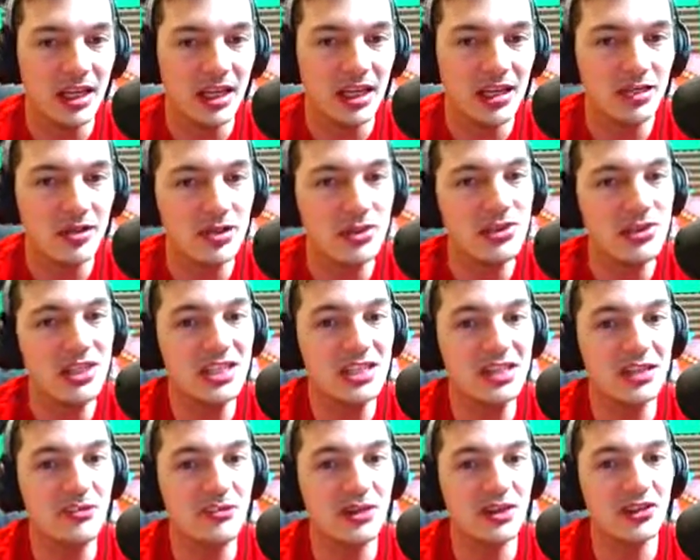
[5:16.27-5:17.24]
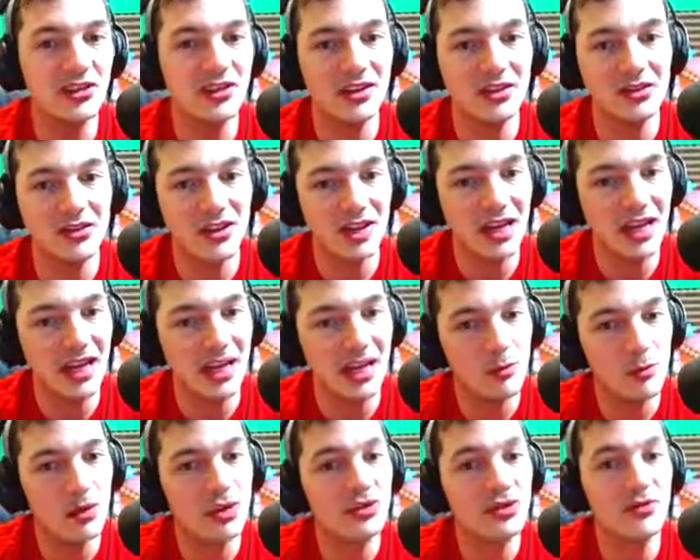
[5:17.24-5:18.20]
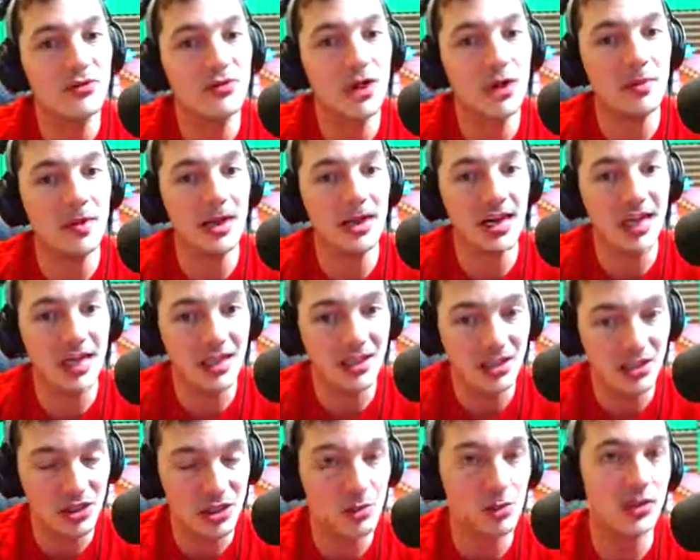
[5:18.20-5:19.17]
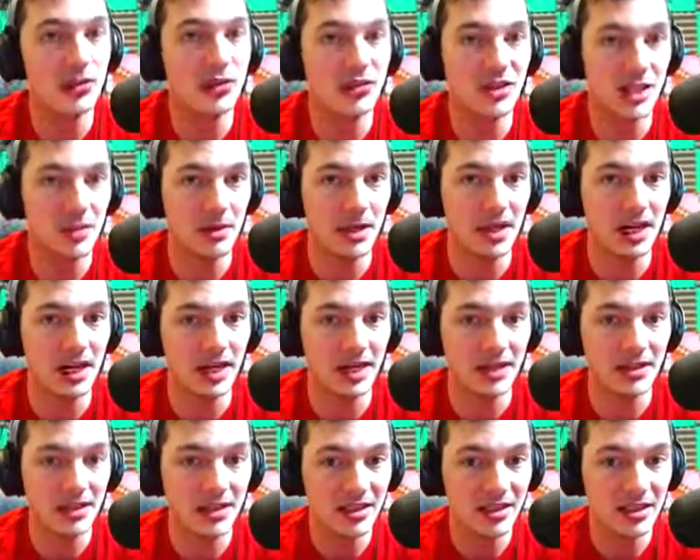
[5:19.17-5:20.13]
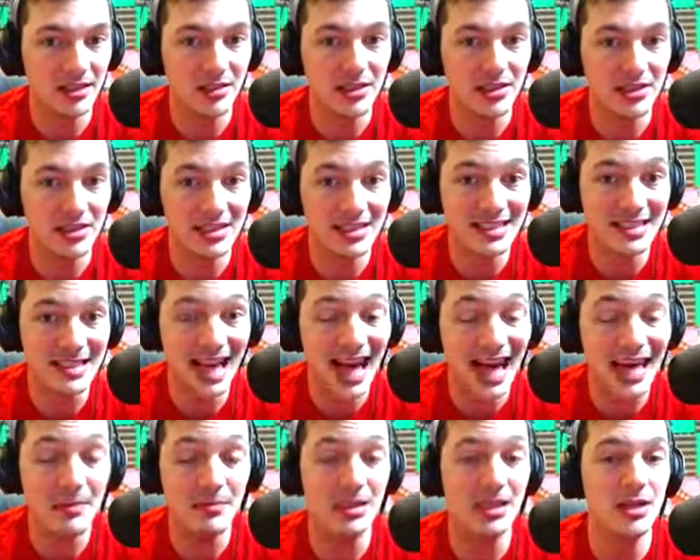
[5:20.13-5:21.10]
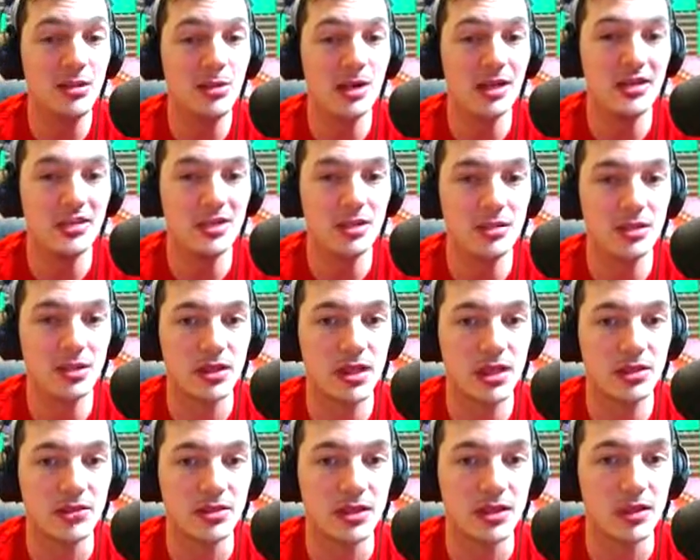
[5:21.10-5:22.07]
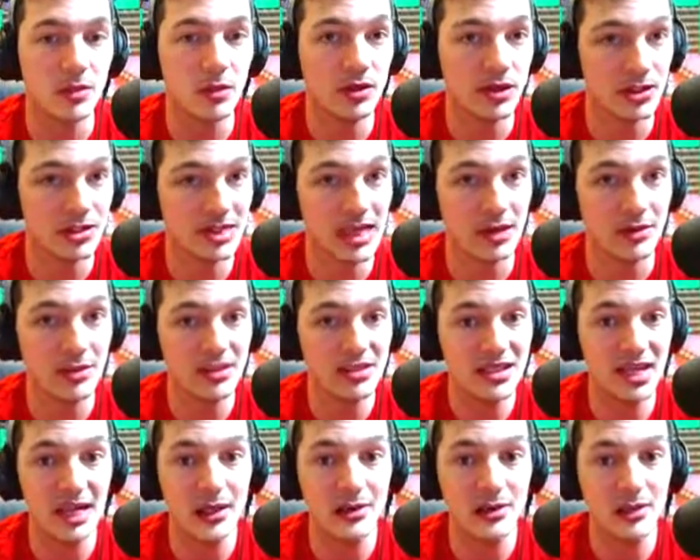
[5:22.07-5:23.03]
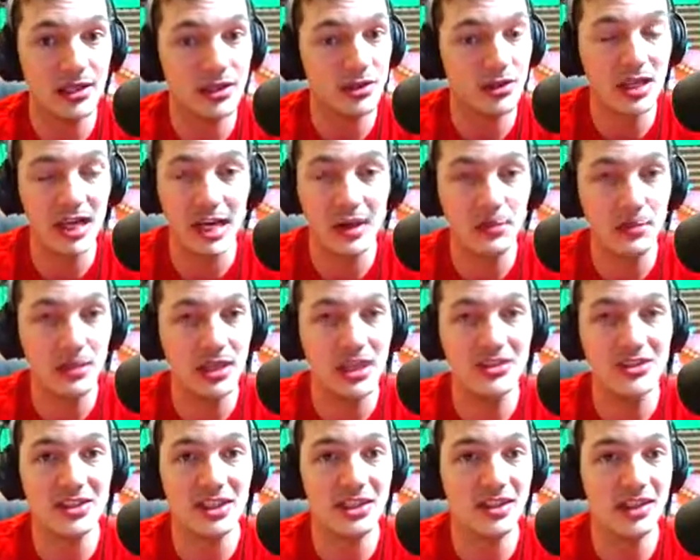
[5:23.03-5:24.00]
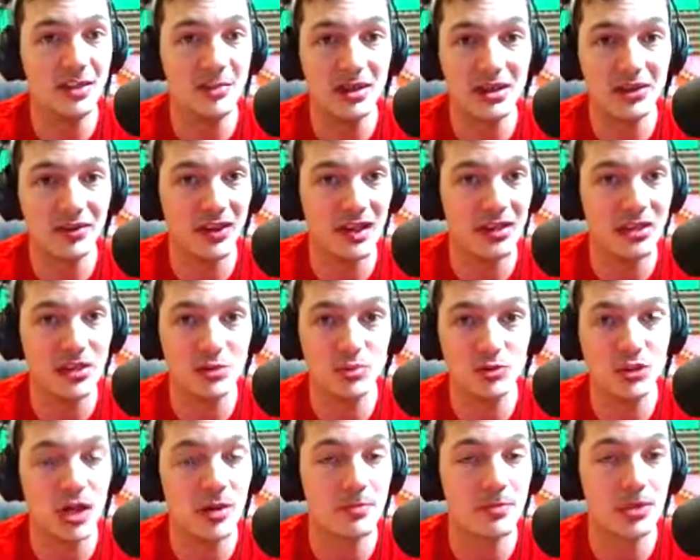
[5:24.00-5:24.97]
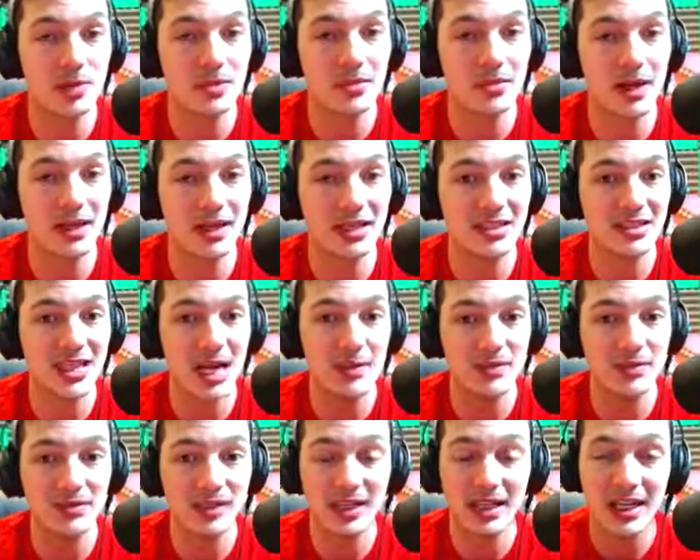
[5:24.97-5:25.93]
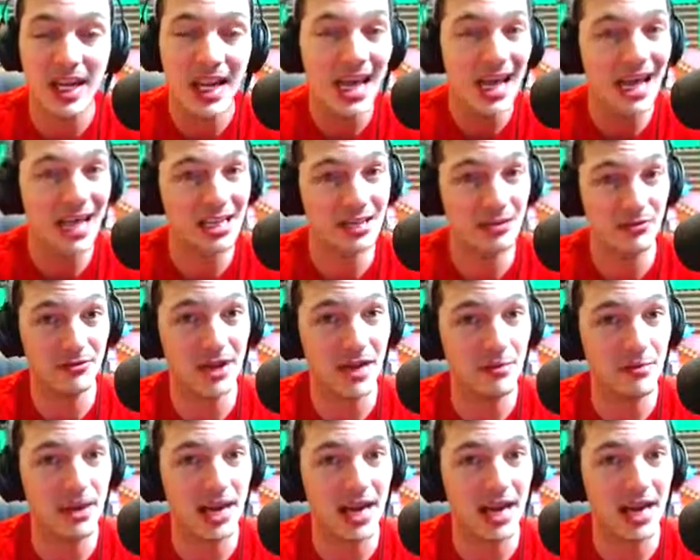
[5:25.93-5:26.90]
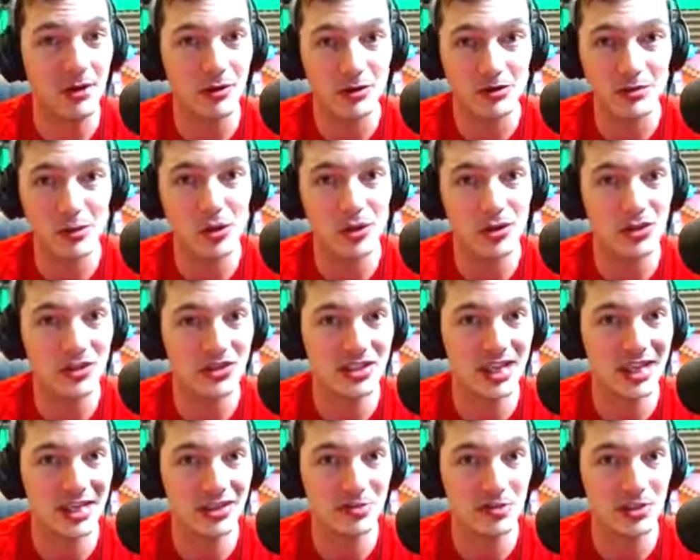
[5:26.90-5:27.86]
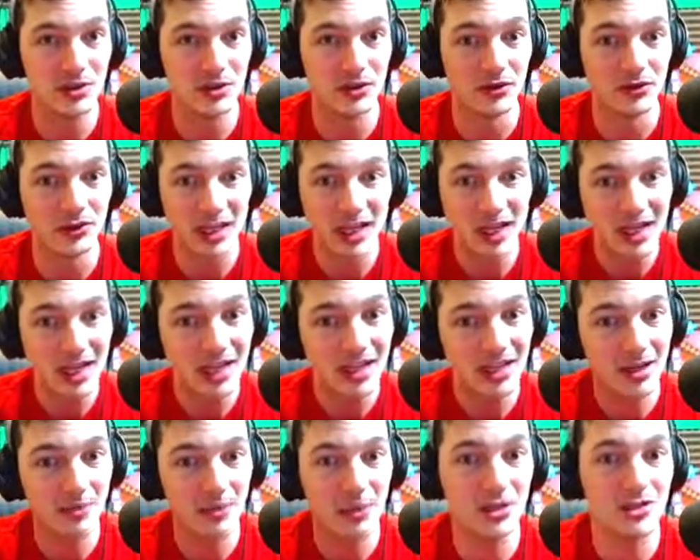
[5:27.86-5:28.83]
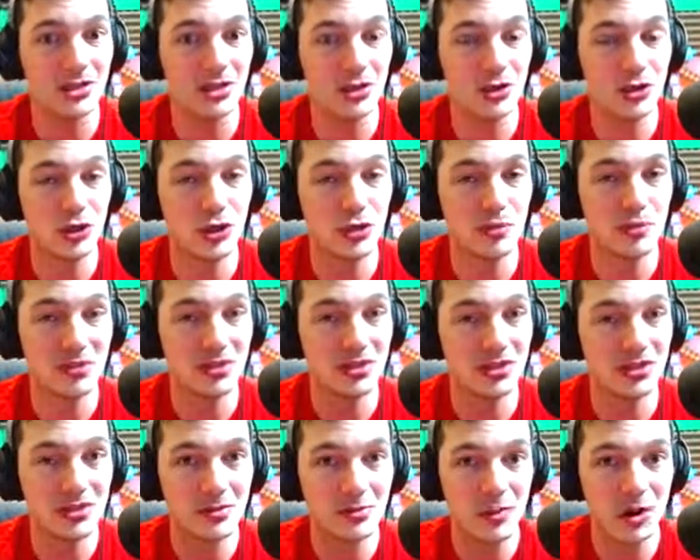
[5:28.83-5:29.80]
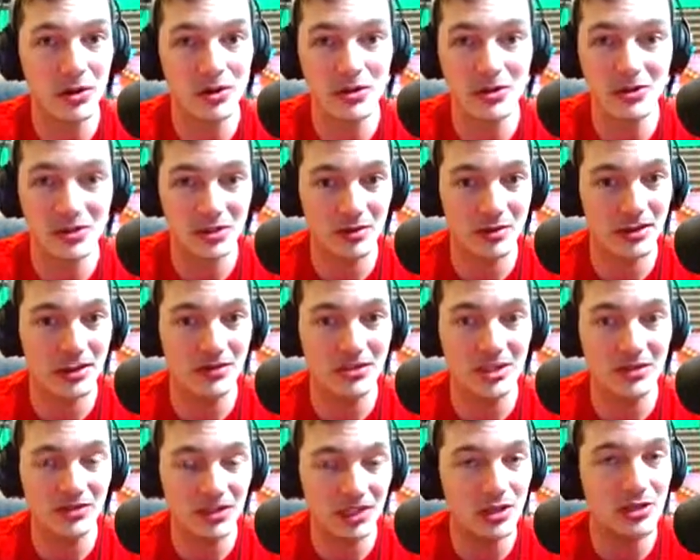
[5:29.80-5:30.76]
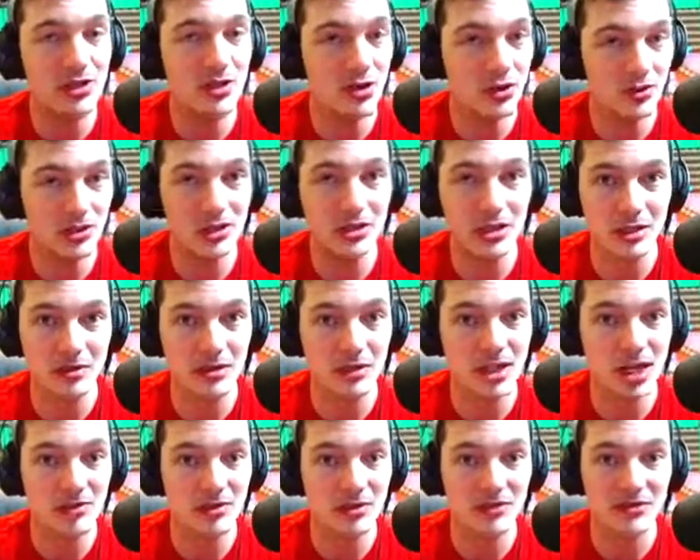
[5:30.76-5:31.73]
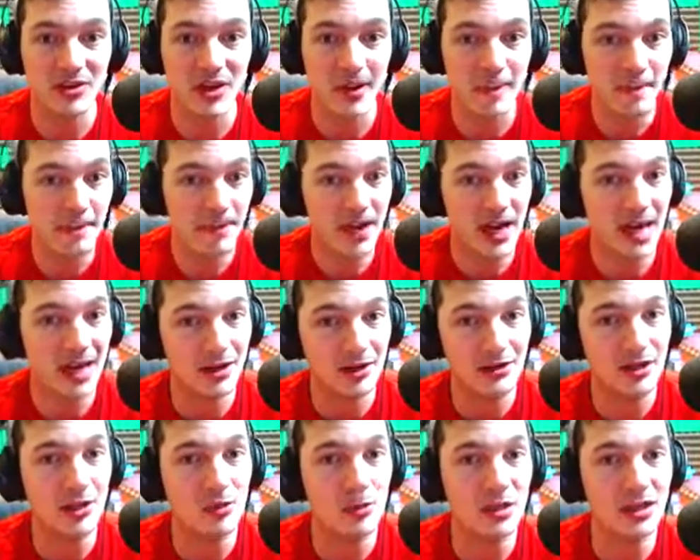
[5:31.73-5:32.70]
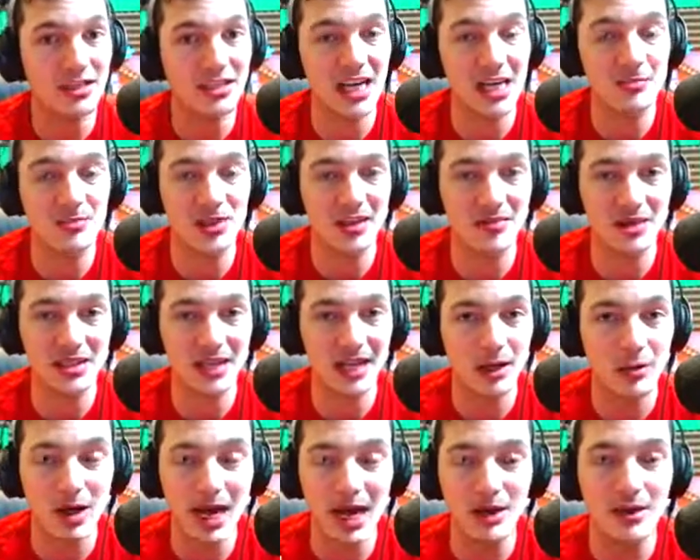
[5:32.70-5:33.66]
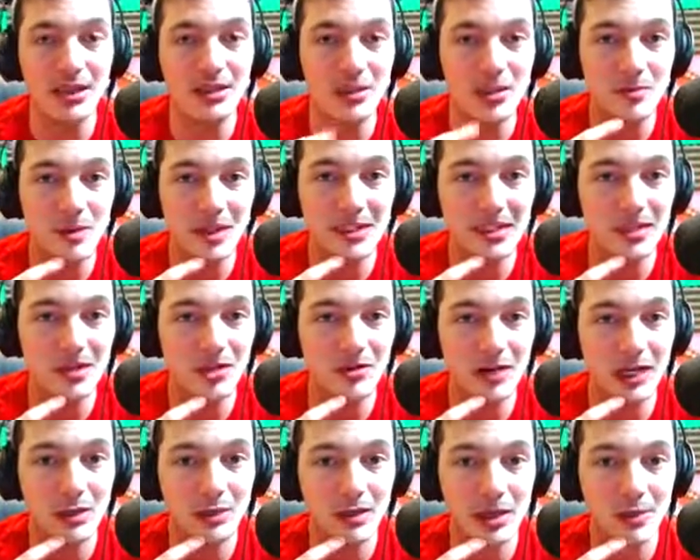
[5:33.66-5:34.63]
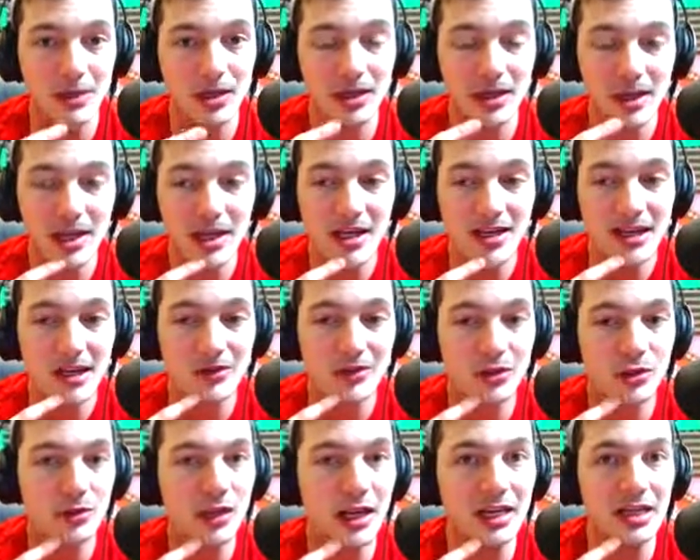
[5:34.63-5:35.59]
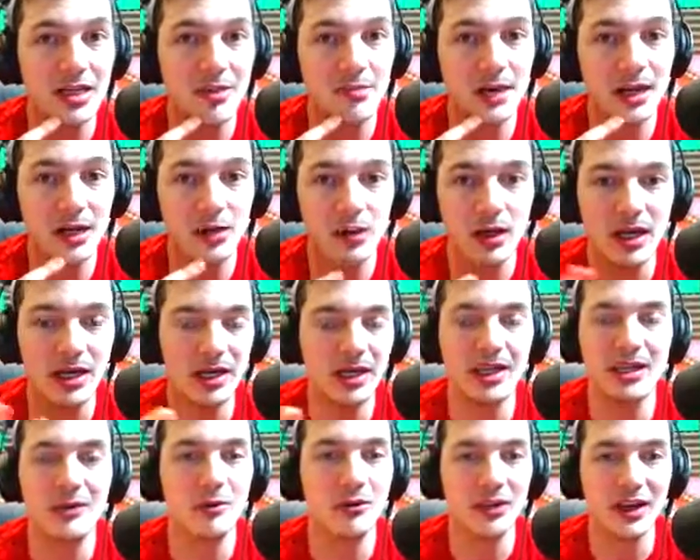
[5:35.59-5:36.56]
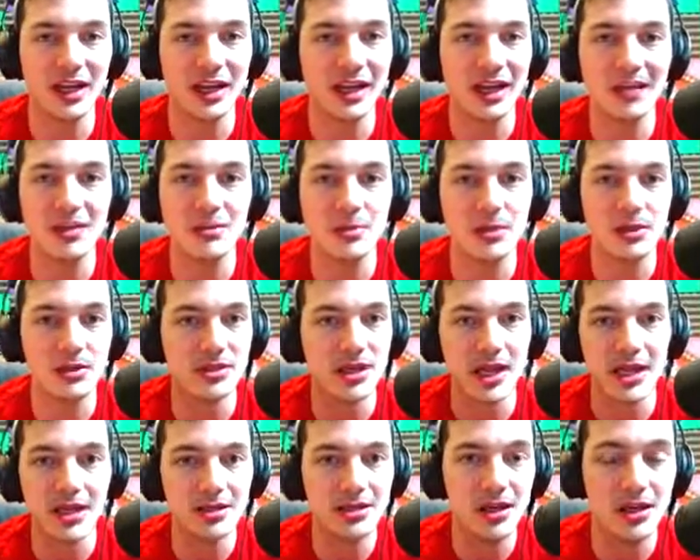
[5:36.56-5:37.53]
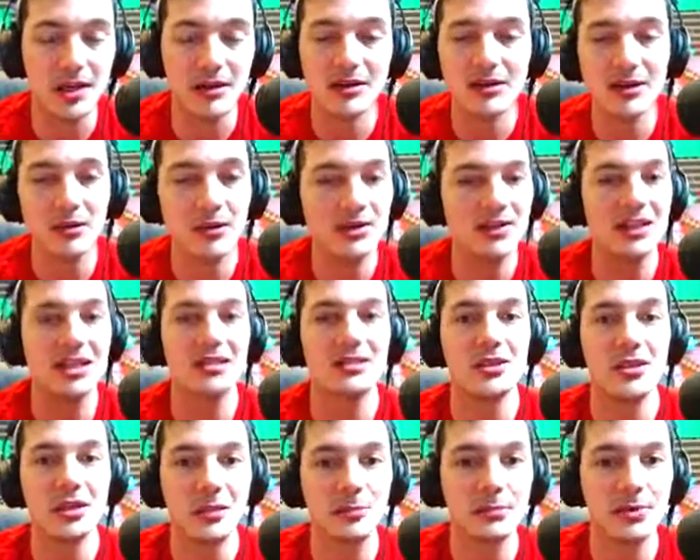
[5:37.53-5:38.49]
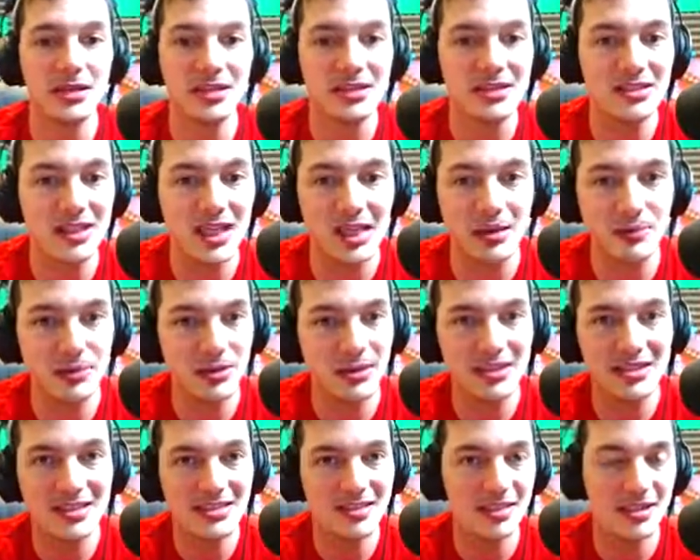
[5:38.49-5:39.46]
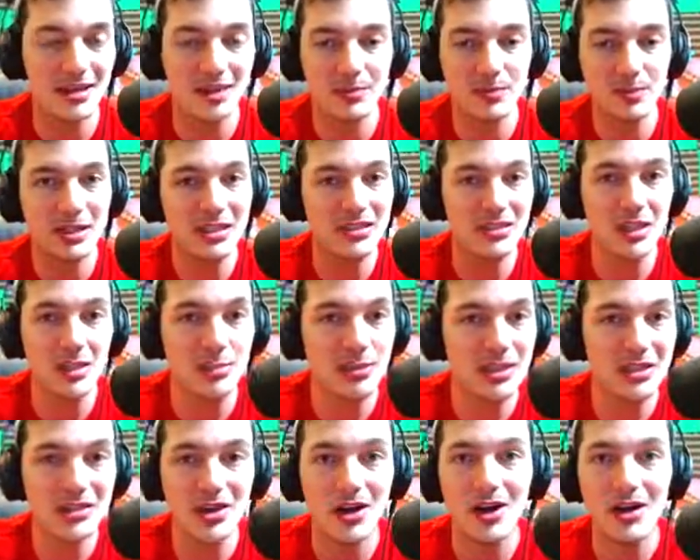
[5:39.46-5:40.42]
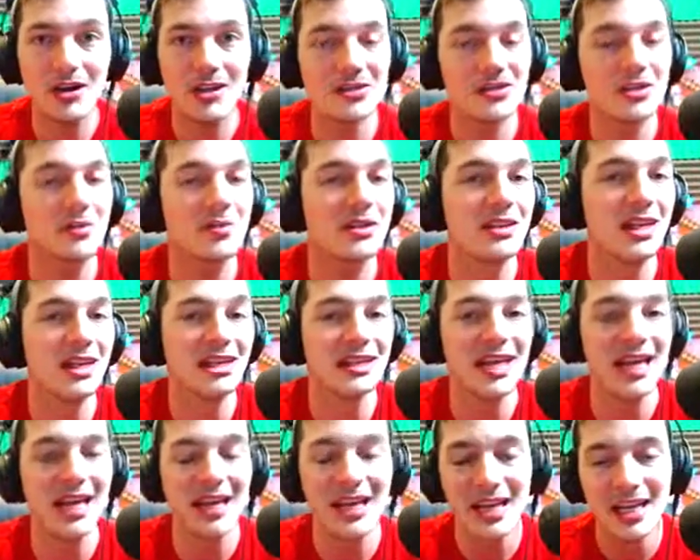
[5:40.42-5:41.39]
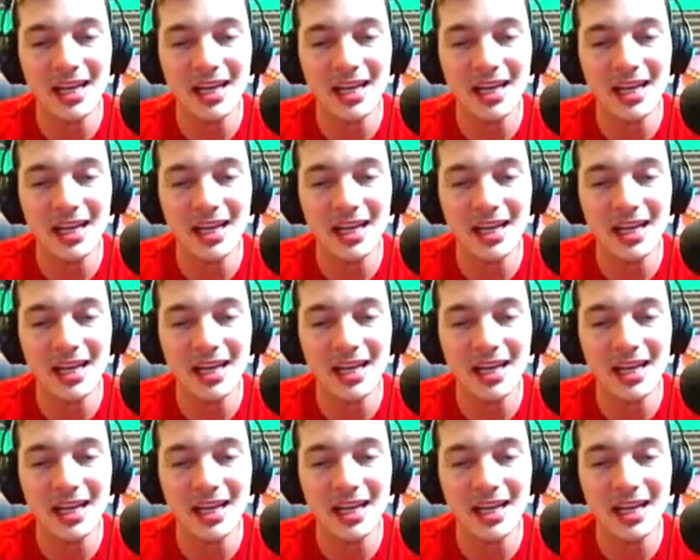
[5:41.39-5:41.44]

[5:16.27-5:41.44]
You're using defenses, and once you fall behind, you will stay behind. There is not many ways to recover. When you're down a tower, you can't place anything because they just drop troops right on top of it, and to fight back with mortars and Expos compared to troops, spawners, or other stuff that you can recover from. I don't know one time where I've been like, wow, he took my tower right away, but that was a great comeback win, and it was like an Expo deck. No, it's always like a Dark Prince deck, Dark Prince Hog, or something like that.